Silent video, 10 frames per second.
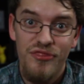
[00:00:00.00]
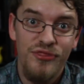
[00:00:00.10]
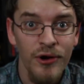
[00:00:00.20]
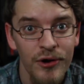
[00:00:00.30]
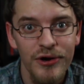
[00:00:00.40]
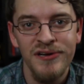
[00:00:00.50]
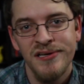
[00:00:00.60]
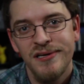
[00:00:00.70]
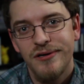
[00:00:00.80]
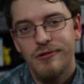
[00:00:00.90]
Third,
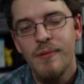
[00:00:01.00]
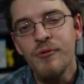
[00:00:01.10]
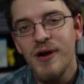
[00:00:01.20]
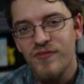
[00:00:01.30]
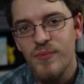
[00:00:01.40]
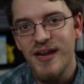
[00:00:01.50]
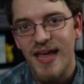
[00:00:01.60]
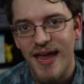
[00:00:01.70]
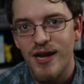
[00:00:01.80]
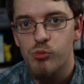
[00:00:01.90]
remember when everybody
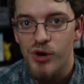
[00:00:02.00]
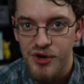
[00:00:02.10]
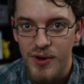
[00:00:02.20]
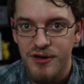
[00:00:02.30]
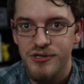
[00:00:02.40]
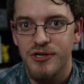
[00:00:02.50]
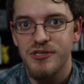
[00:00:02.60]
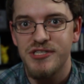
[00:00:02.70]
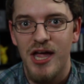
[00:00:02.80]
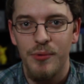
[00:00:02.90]
hated Wind Waker's
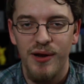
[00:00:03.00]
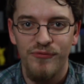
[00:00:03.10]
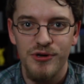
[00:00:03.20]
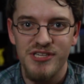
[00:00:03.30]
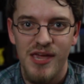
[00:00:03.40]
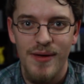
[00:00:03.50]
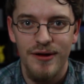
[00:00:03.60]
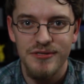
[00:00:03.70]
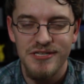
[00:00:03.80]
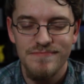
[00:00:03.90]
art style when it first came
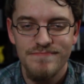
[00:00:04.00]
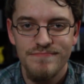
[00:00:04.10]
out?